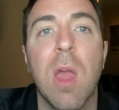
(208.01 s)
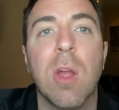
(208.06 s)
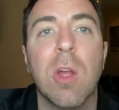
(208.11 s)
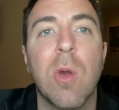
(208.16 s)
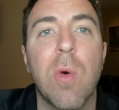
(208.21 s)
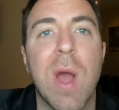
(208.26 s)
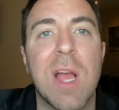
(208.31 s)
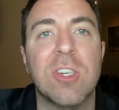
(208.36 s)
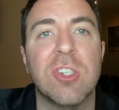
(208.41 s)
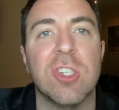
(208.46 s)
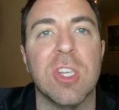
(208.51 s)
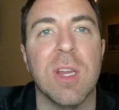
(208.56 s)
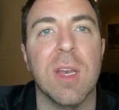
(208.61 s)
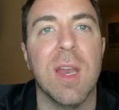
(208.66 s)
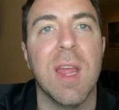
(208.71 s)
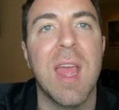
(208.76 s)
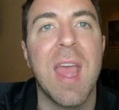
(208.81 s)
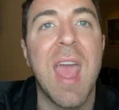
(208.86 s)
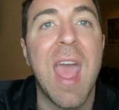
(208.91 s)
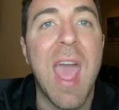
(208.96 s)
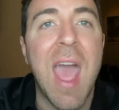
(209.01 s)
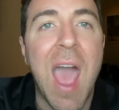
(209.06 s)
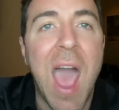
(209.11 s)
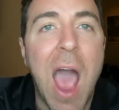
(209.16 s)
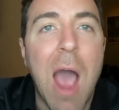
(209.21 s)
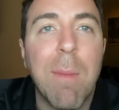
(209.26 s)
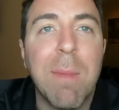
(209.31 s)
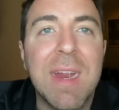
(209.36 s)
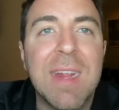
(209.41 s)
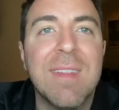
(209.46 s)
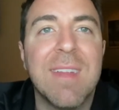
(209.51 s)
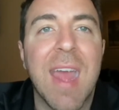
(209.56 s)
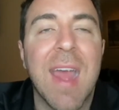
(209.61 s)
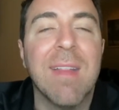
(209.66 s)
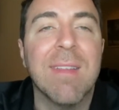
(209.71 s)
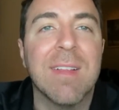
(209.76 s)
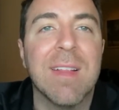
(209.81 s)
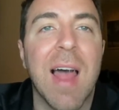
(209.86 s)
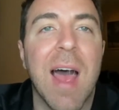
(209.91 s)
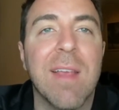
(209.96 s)
Question, how many
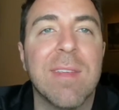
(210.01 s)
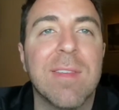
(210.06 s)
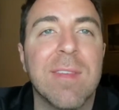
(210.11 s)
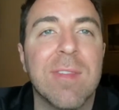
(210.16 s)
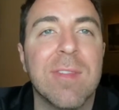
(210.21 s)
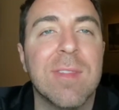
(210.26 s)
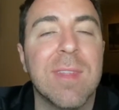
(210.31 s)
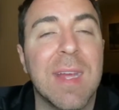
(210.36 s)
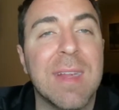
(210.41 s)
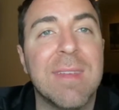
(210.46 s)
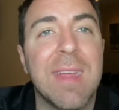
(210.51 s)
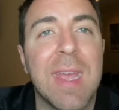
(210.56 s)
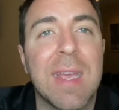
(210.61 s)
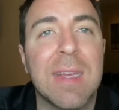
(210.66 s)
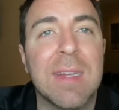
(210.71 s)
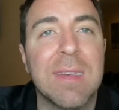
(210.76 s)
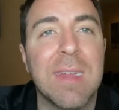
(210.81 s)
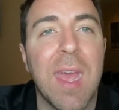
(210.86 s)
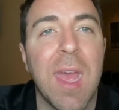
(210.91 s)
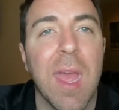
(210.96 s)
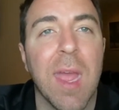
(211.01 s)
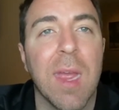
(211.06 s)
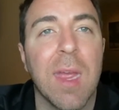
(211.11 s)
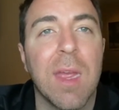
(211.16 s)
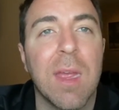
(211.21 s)
dance classes do they take a day?